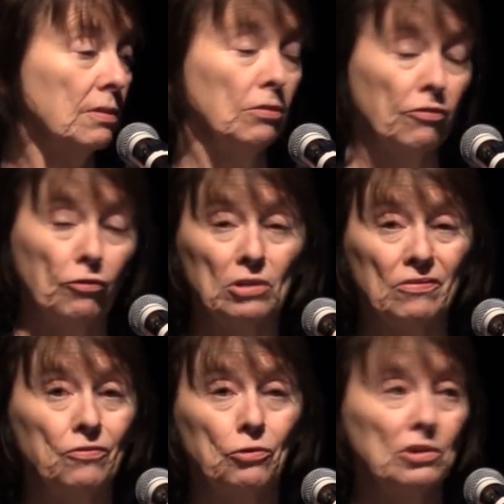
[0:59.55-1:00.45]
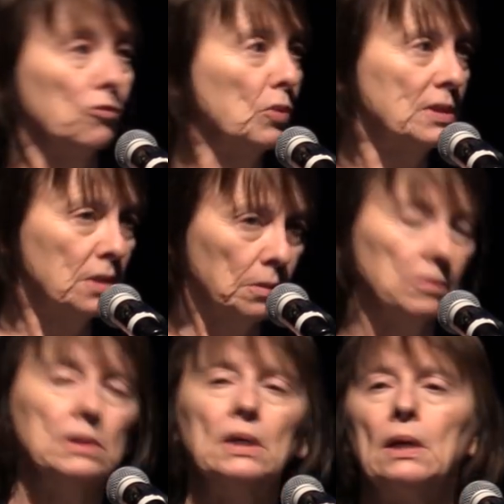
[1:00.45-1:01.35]
you know, full of, full of
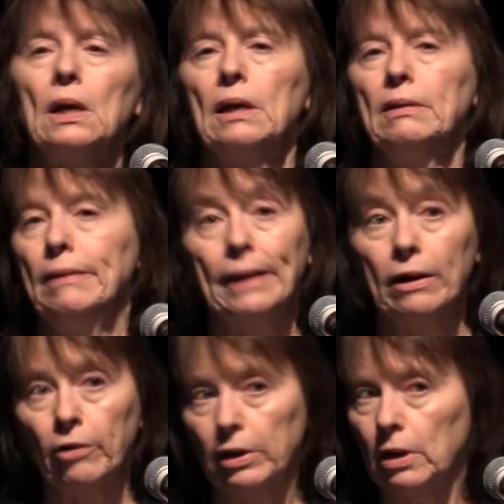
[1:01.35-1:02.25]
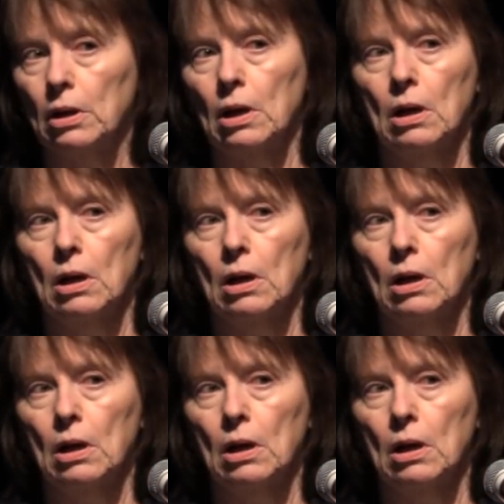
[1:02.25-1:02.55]
wisdom and daring.